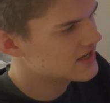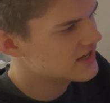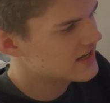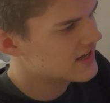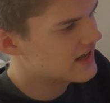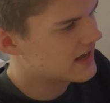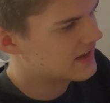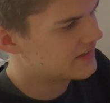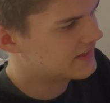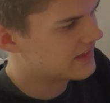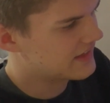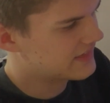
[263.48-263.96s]

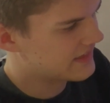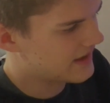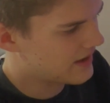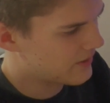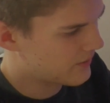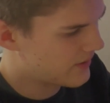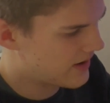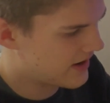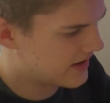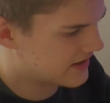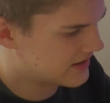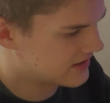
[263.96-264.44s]
and then that
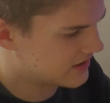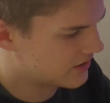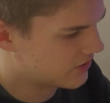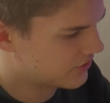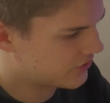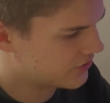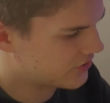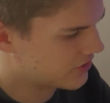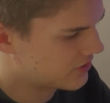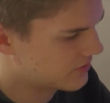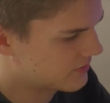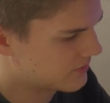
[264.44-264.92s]
way I can
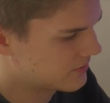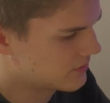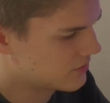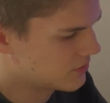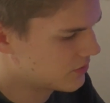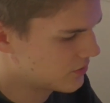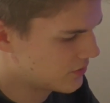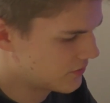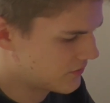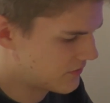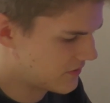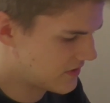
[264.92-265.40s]
also
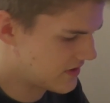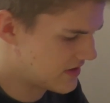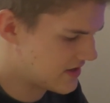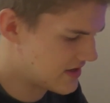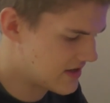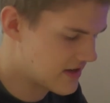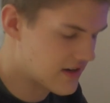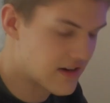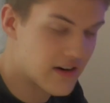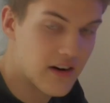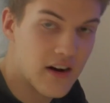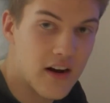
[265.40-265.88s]
move
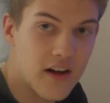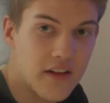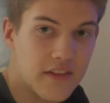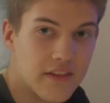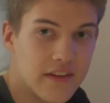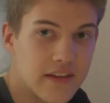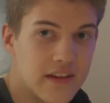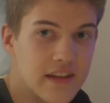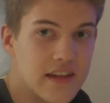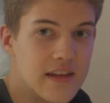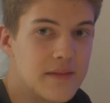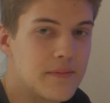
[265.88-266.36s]
here on the
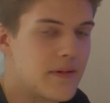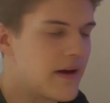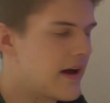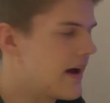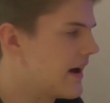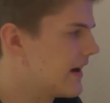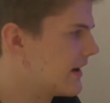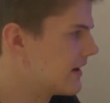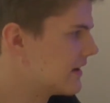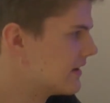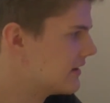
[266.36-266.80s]
keypad.